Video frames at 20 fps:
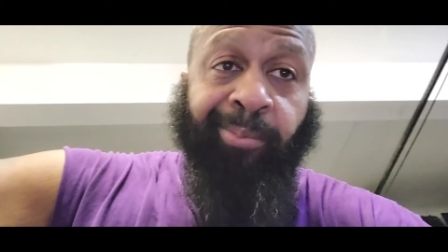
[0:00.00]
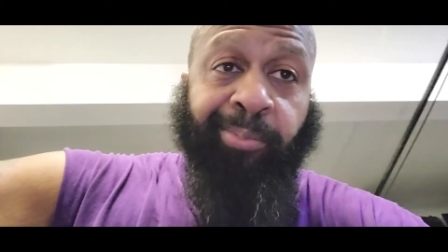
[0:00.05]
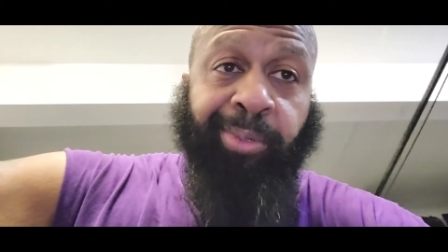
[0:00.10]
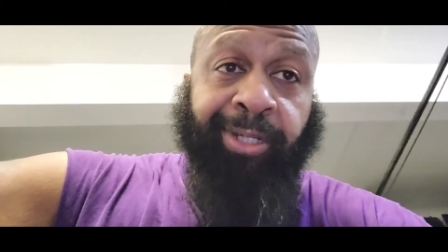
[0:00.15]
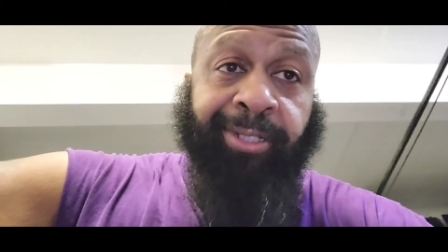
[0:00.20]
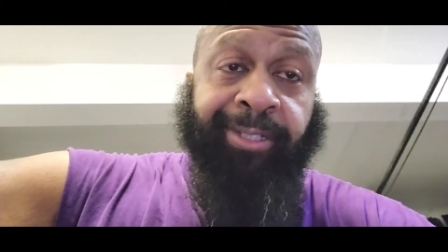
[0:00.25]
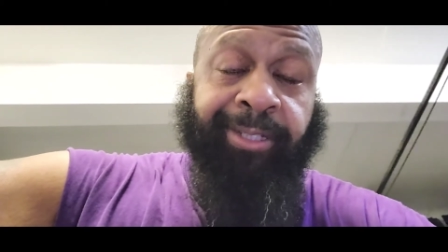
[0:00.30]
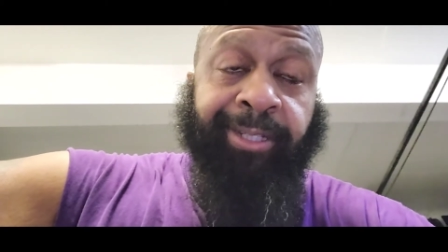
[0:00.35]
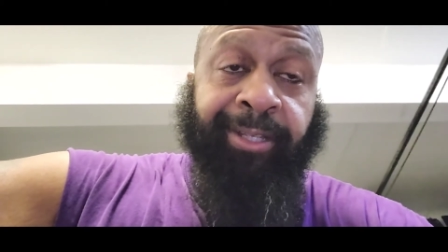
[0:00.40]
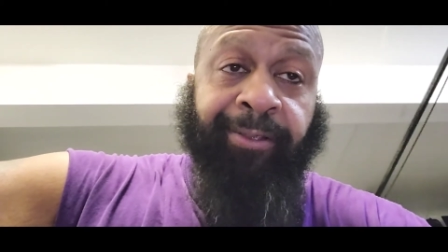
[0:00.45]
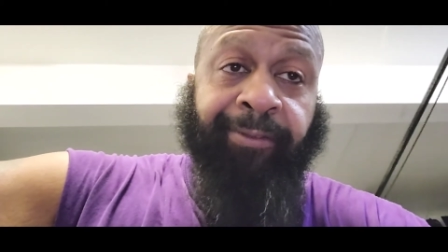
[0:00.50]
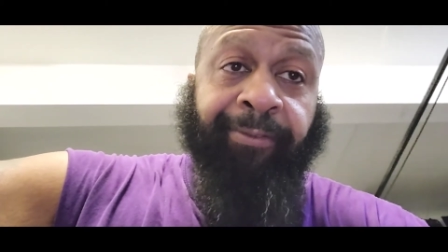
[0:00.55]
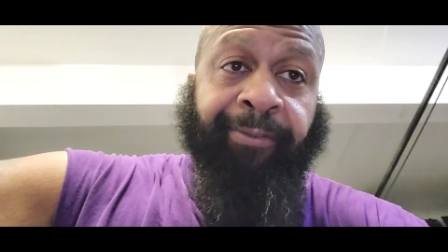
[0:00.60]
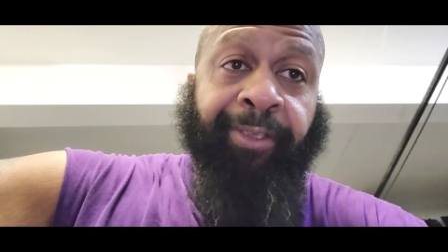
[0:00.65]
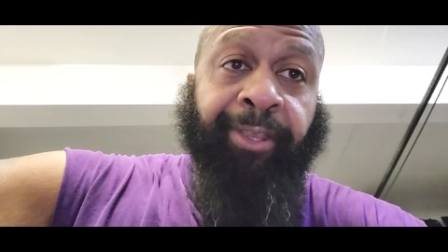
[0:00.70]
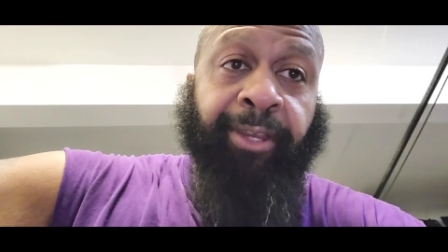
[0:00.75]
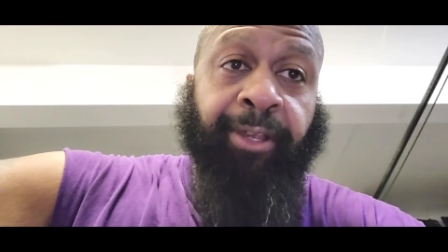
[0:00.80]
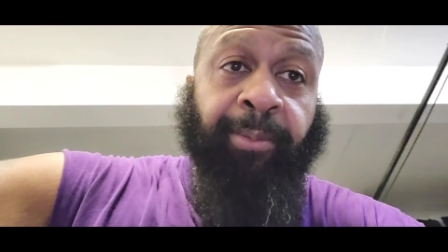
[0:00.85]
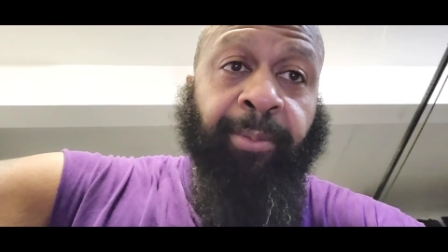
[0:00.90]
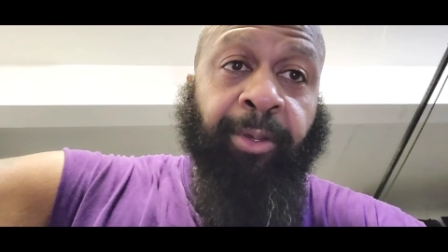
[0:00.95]
bunching their
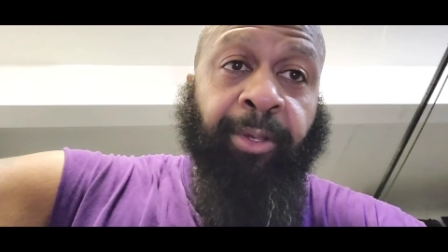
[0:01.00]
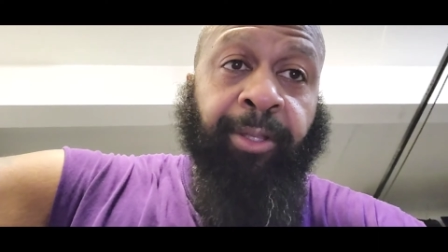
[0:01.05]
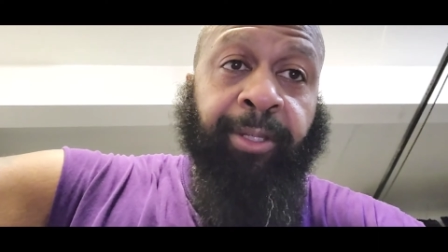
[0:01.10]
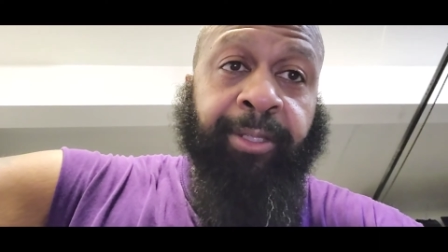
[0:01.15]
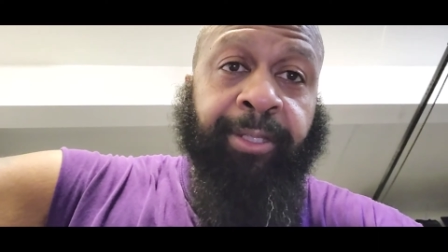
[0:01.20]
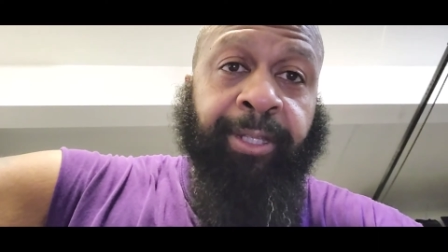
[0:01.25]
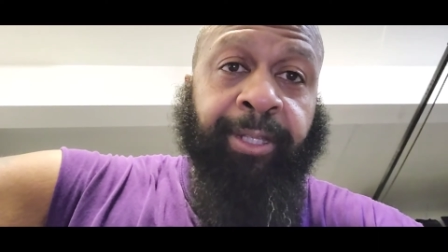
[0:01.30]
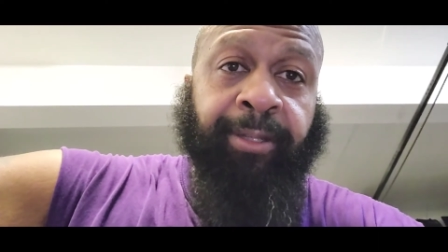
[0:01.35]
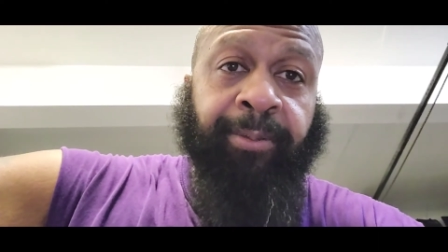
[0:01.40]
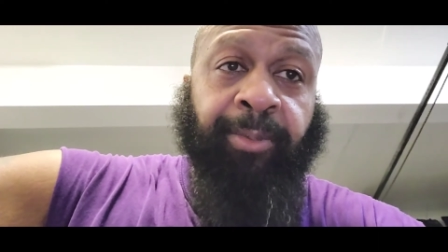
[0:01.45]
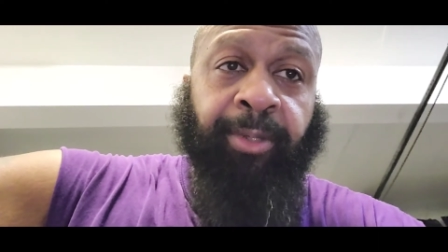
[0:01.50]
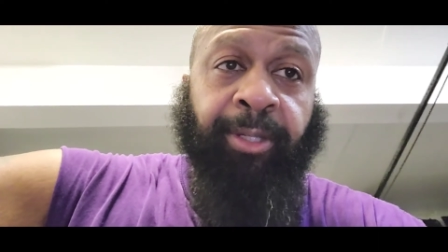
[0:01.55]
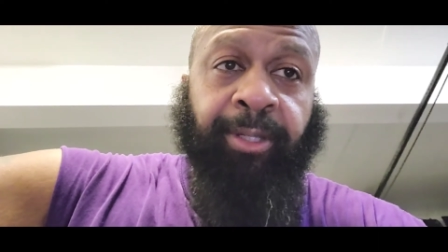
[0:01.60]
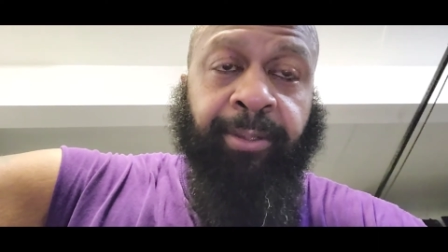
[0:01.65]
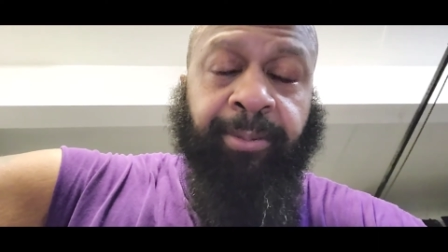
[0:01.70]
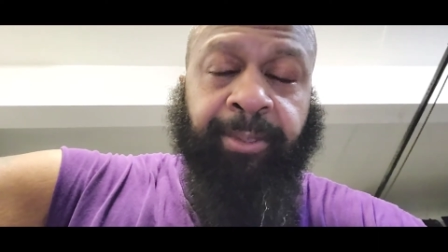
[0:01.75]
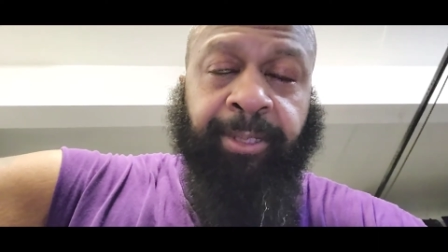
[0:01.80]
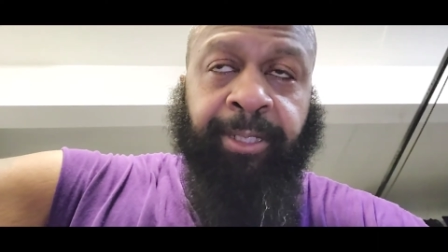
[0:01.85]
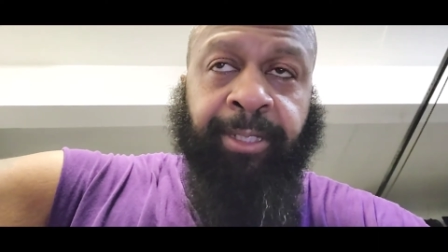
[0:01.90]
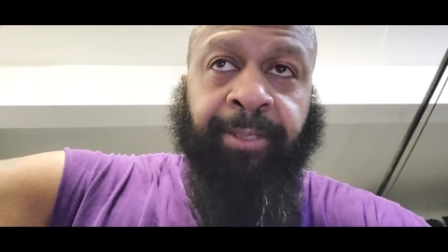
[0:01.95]
feet up all the time. You know
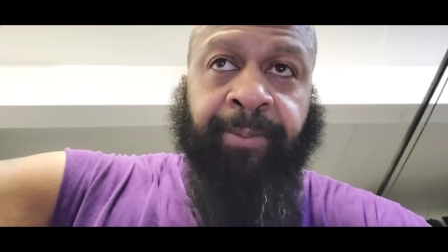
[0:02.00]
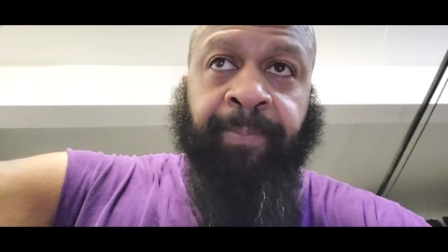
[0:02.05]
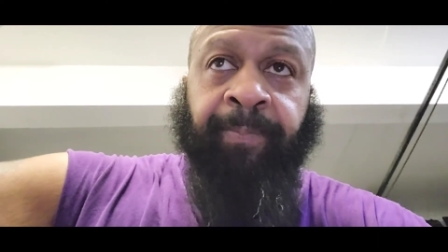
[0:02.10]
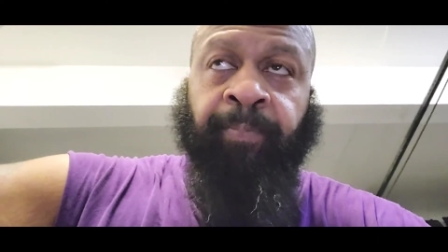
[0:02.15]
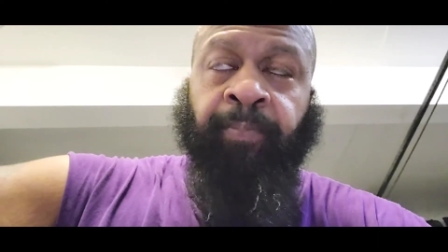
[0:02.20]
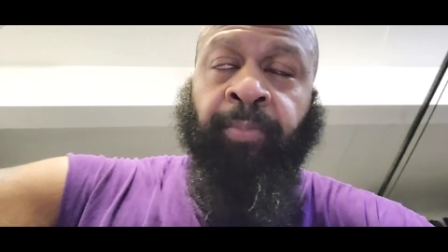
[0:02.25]
what I'm saying?